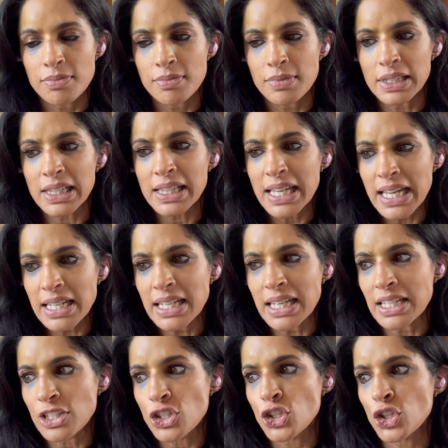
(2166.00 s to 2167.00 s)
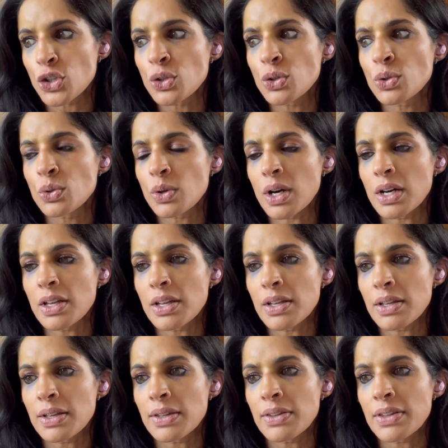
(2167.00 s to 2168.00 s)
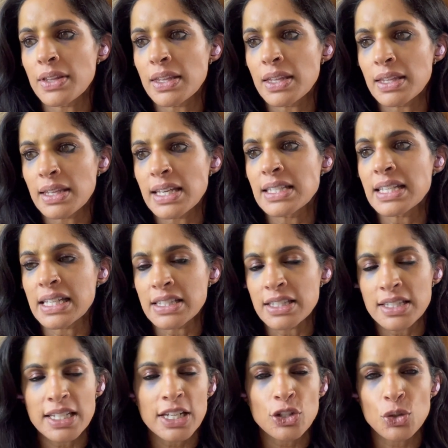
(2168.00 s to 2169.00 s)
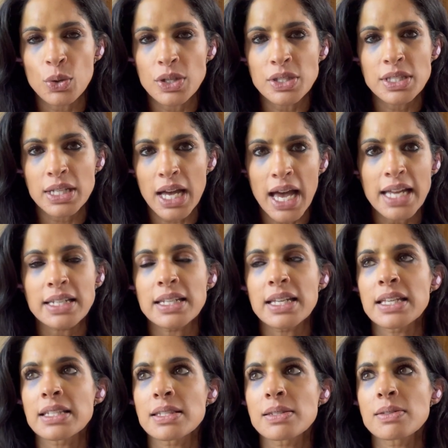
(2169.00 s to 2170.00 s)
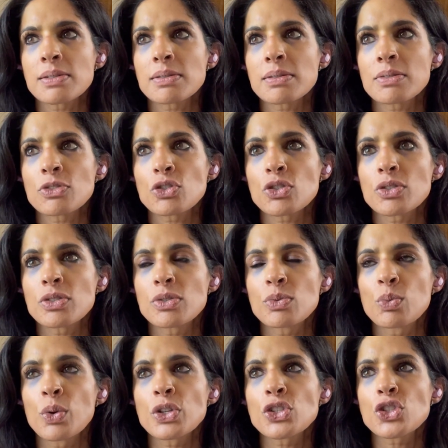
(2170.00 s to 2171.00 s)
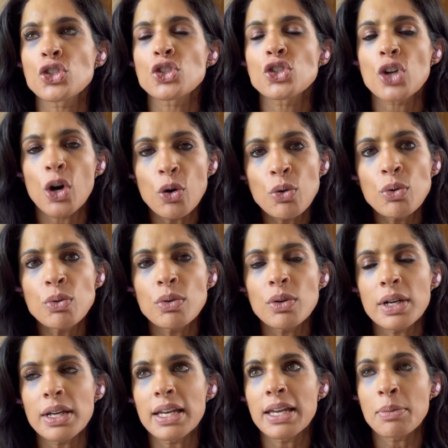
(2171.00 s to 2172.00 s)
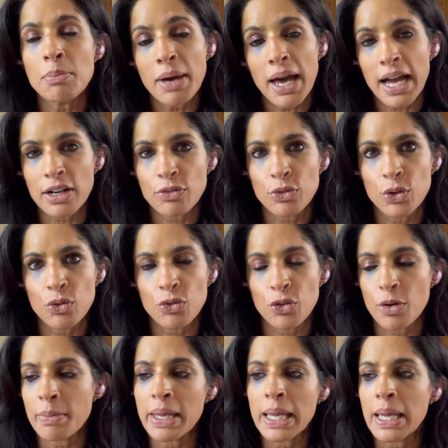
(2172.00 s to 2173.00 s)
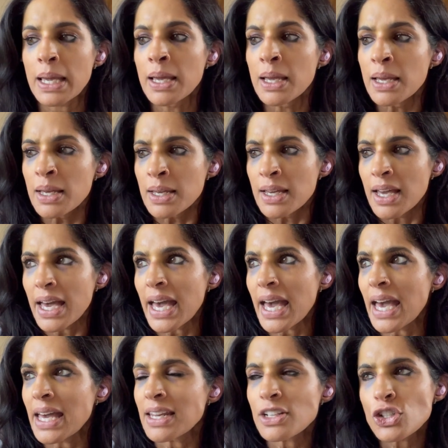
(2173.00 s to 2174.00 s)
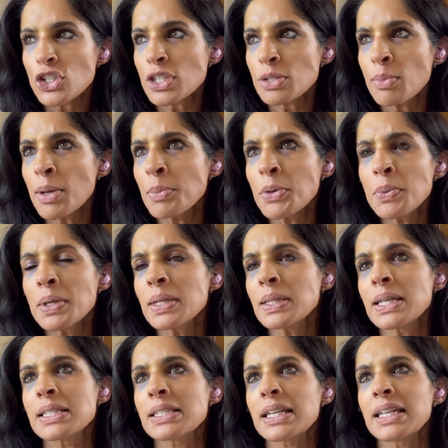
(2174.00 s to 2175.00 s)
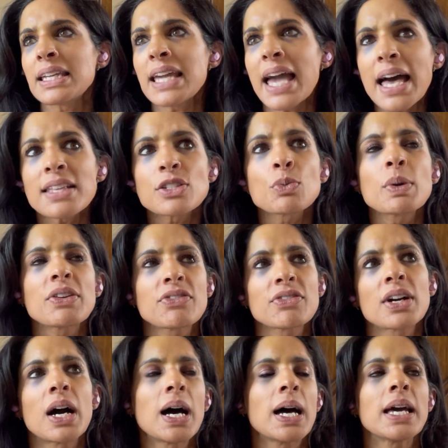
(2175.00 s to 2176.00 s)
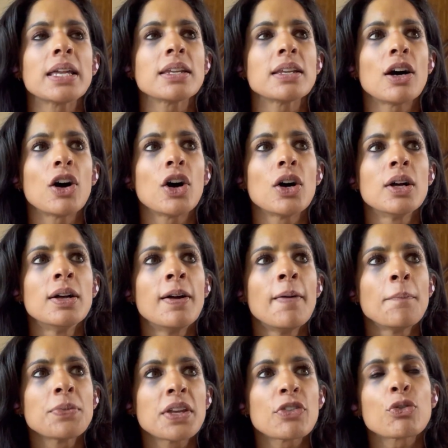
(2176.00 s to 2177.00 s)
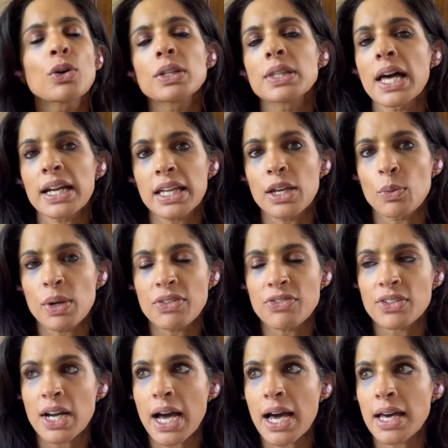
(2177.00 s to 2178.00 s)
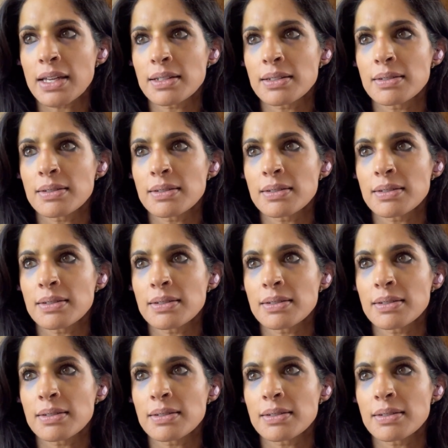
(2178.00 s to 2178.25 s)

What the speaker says: lean into his instinct towards kindness was so impactful for me. And it just made me realize, like, yes, if we're lucky, we've got